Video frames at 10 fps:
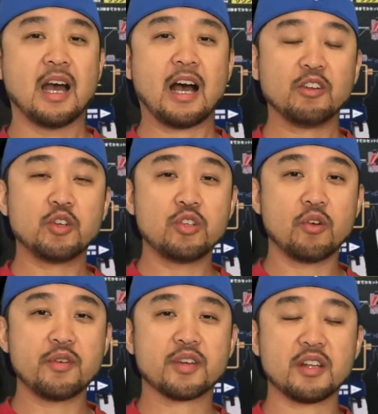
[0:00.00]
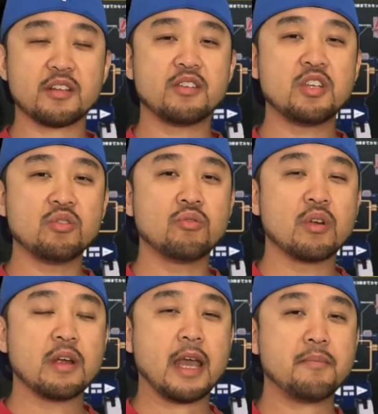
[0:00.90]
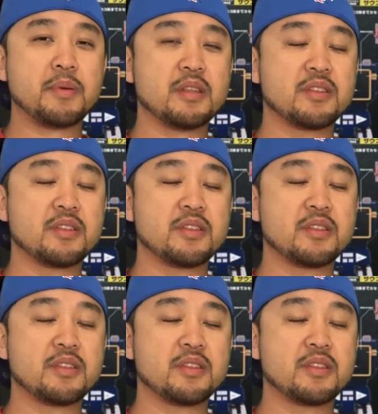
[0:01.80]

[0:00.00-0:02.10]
How do you know you've got the new M P